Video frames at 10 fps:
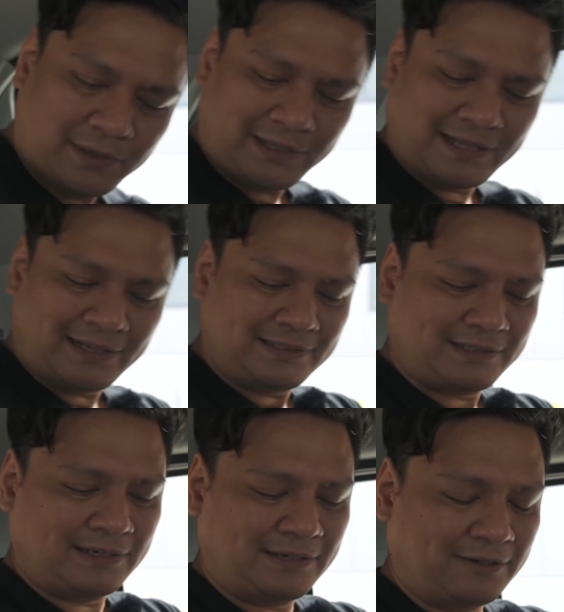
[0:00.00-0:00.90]
thing
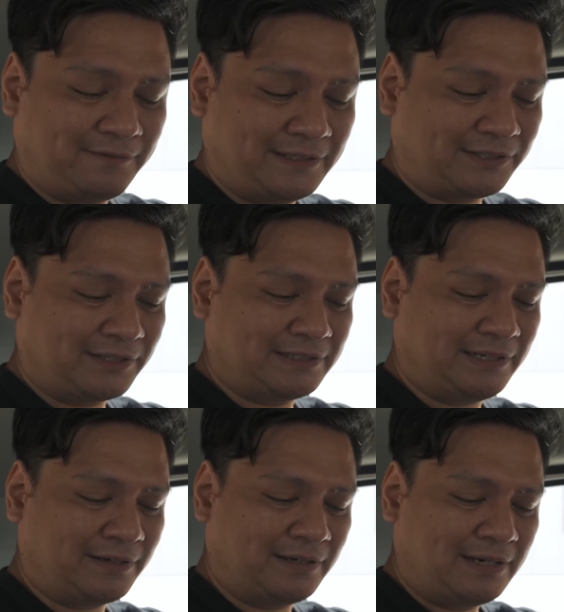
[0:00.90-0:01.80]
that's of interest
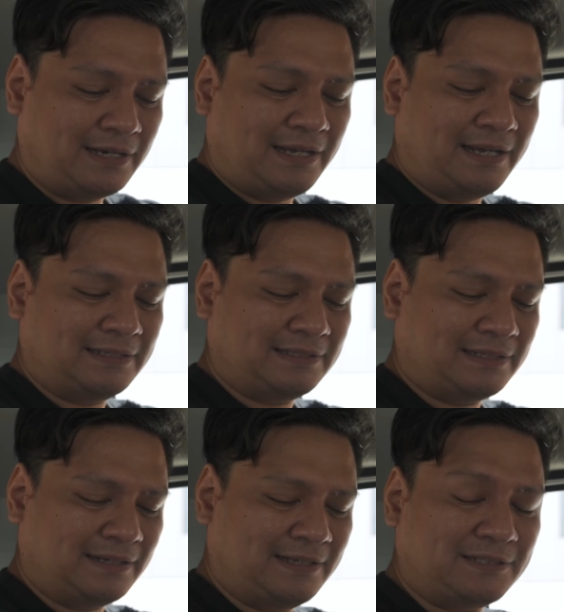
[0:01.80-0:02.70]
here is
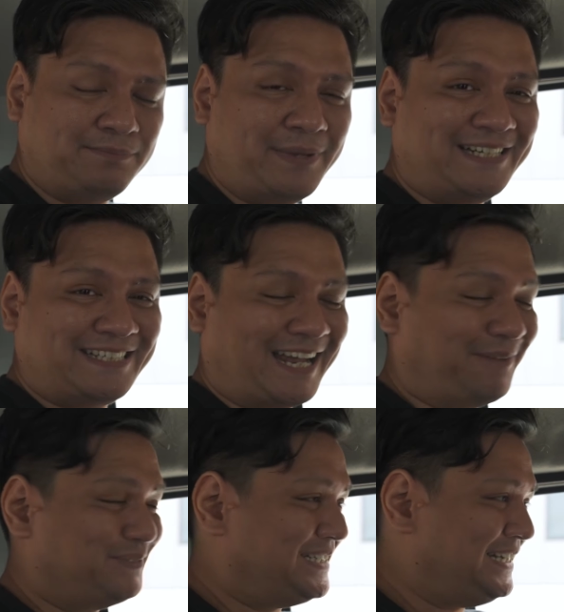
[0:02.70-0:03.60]
this bench
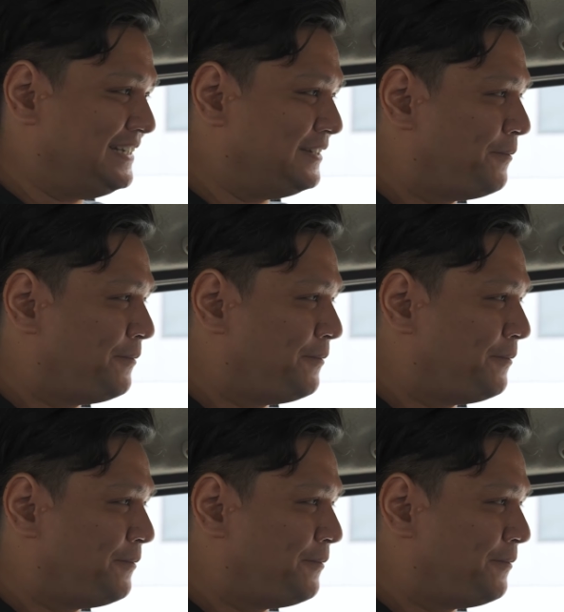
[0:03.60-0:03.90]
type seat.